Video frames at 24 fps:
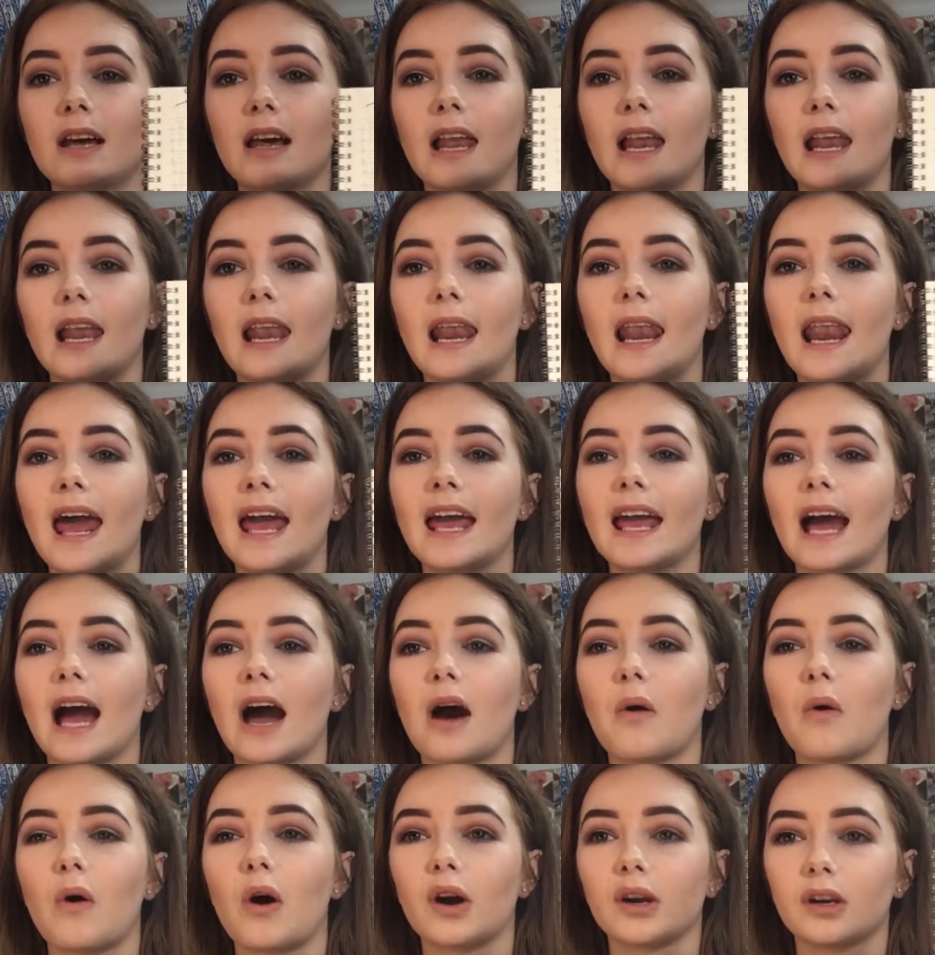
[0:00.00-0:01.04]

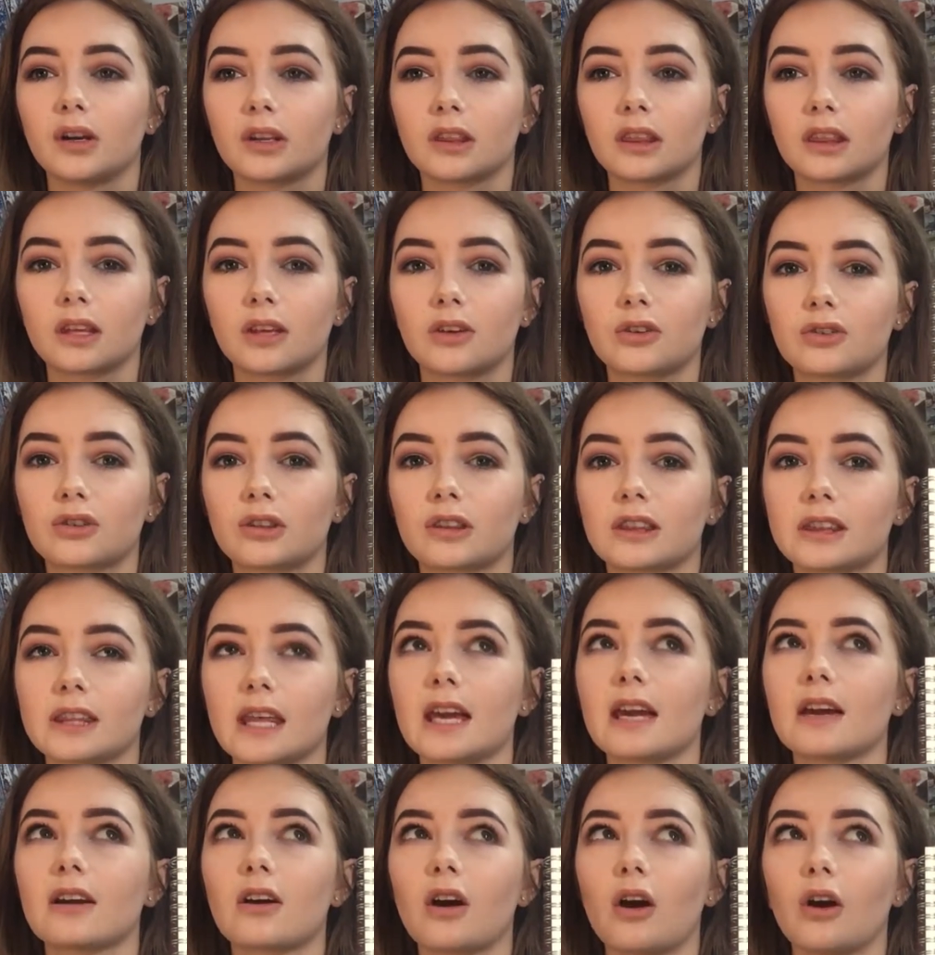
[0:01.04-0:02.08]
layout, I
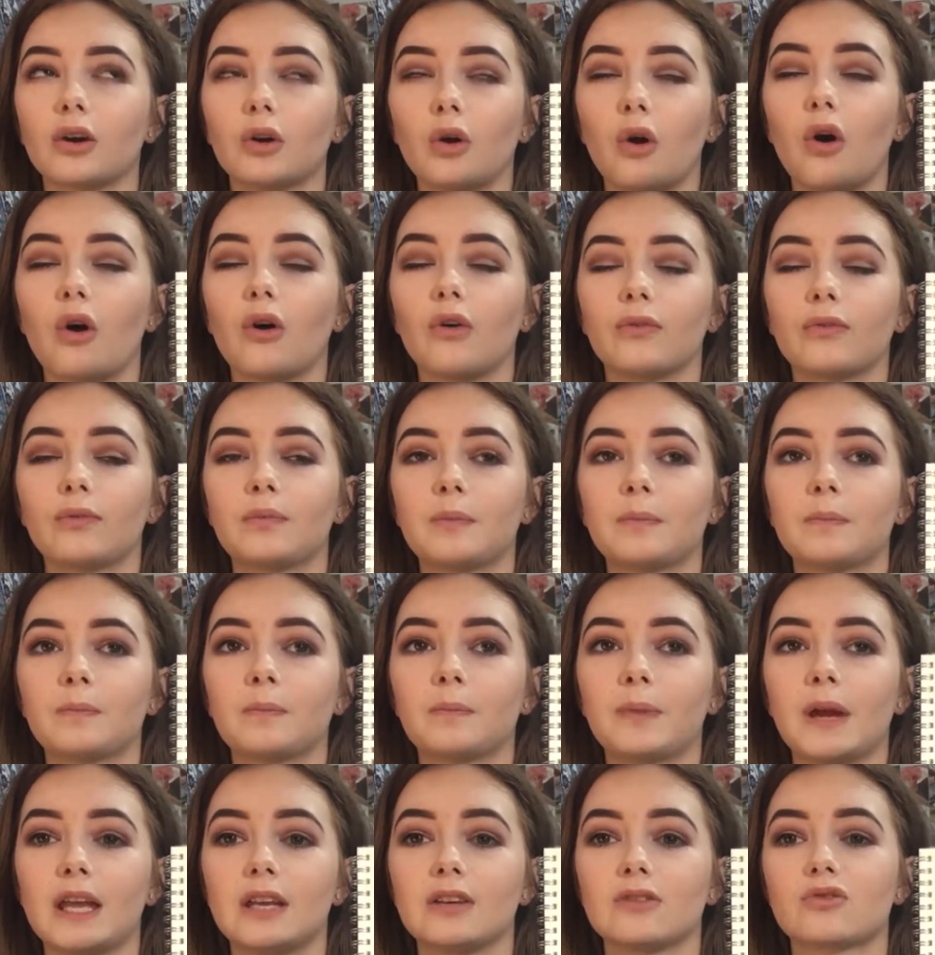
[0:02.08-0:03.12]
think I got off
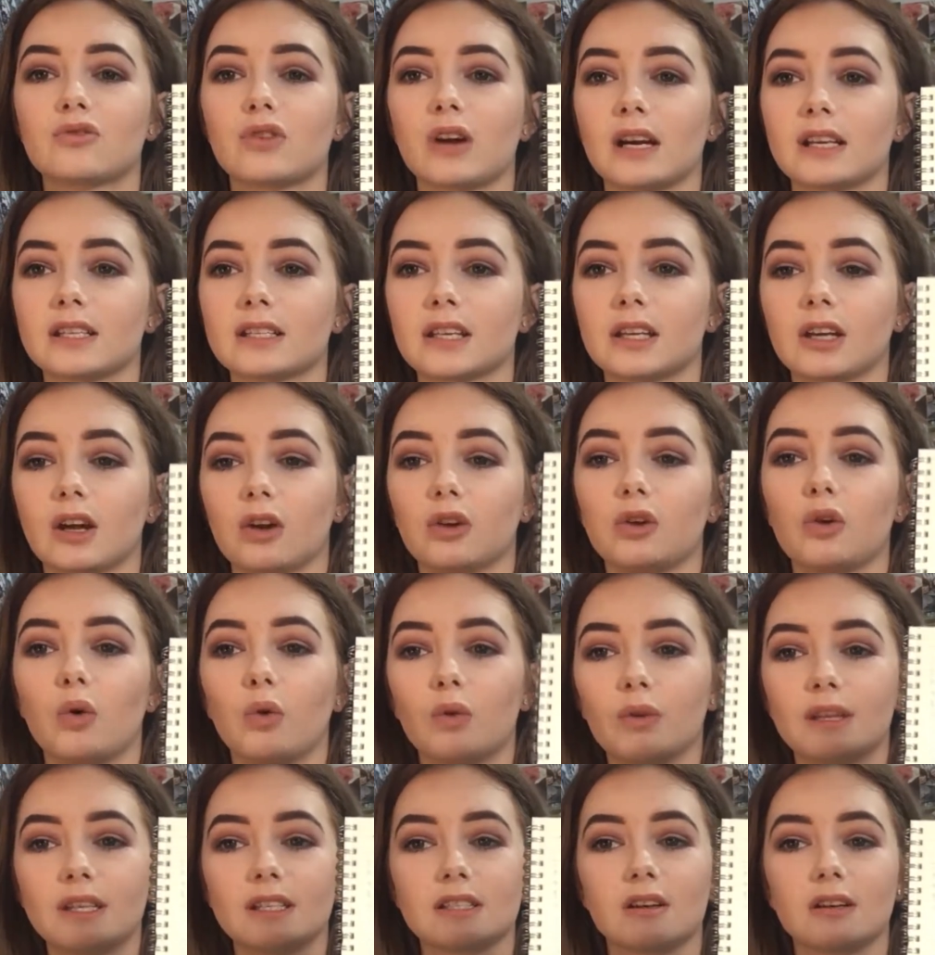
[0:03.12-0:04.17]
Pinterest. Like, not
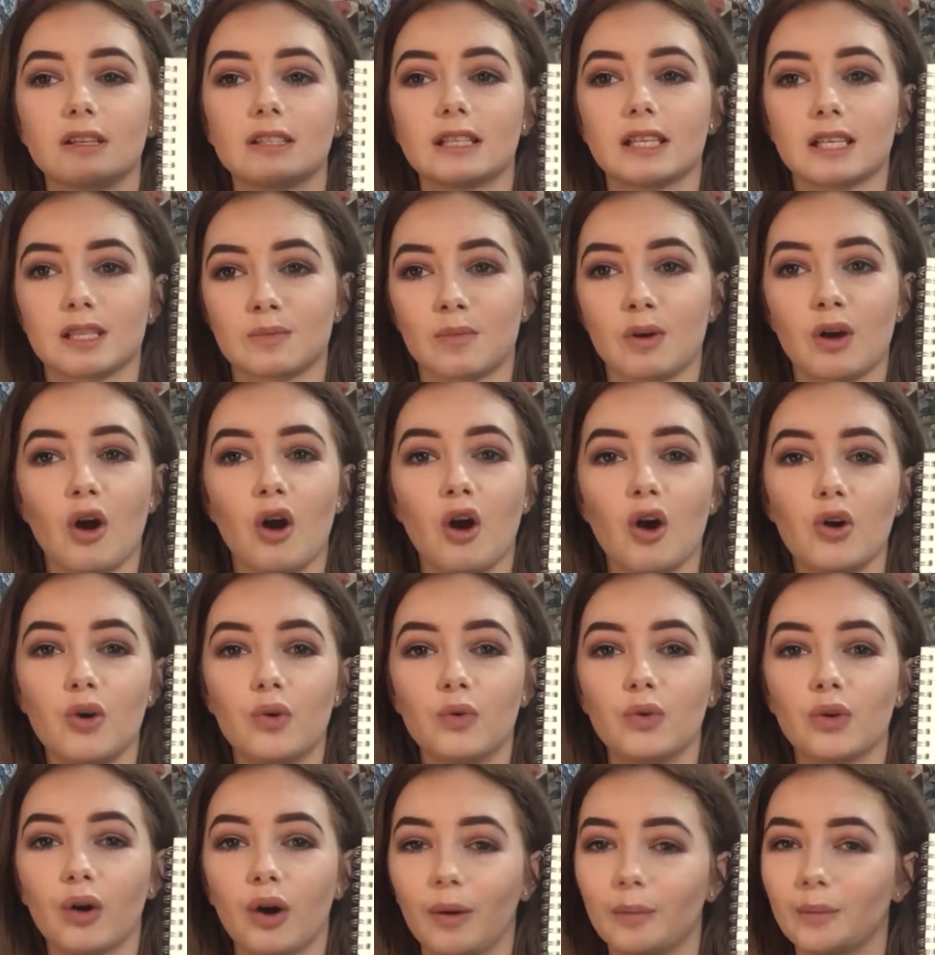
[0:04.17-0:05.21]
all these ideas are my
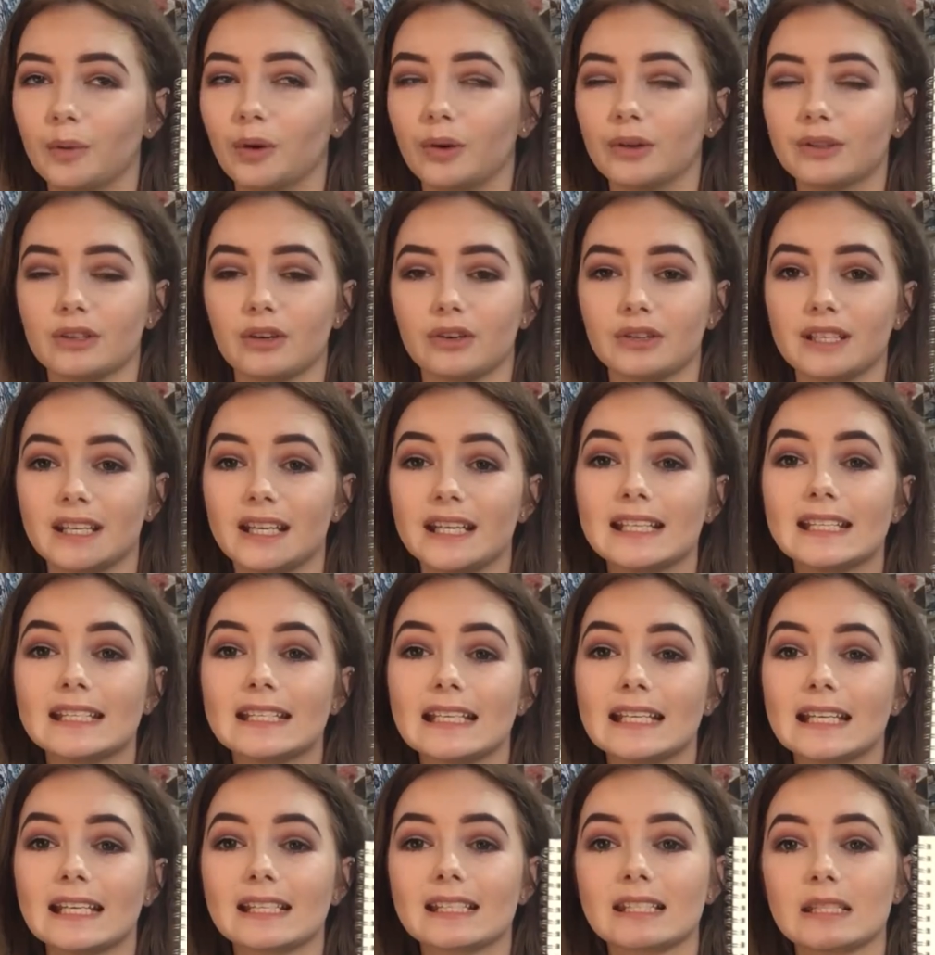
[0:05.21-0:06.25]
own. I'm not as
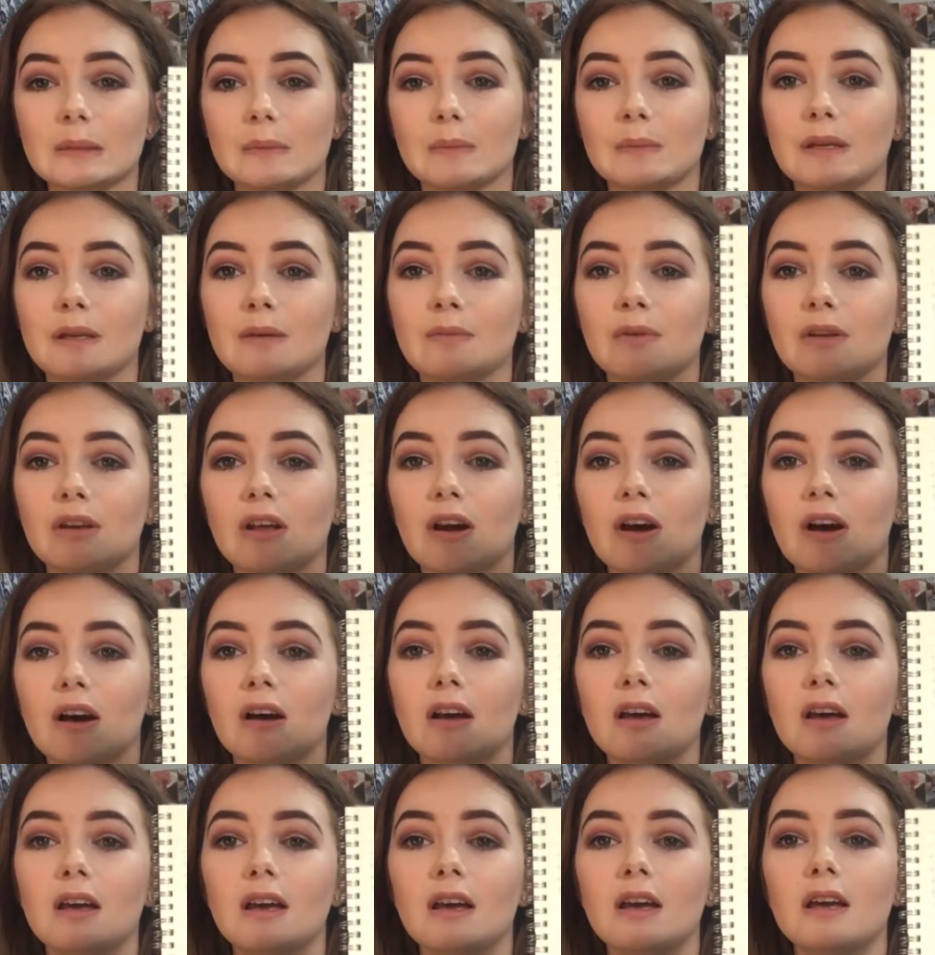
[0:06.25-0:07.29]
artistic as some people are.
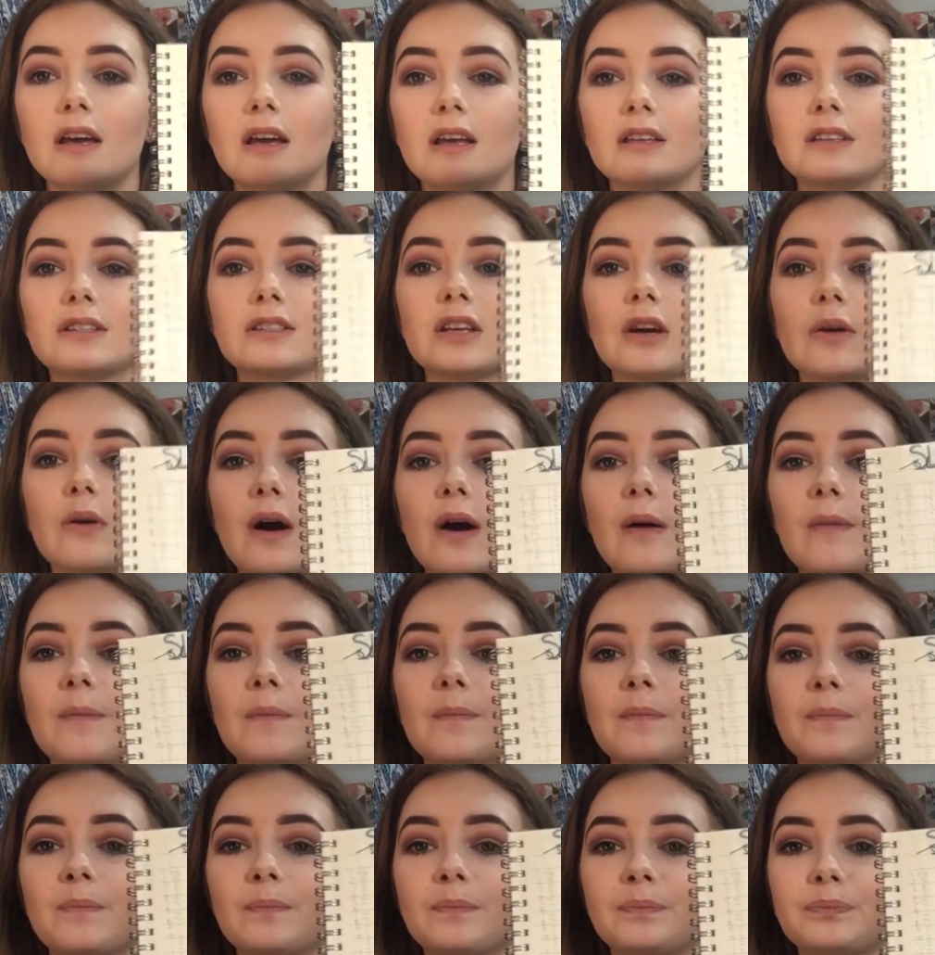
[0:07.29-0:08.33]

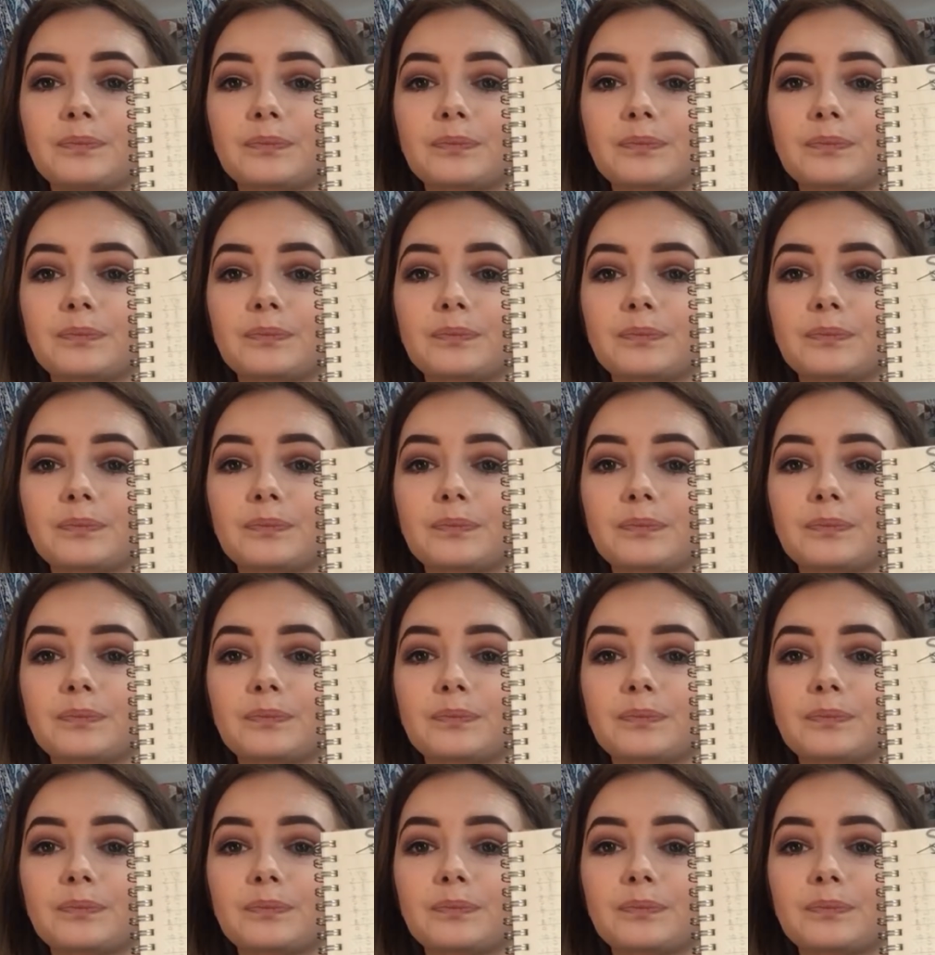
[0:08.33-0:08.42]
So,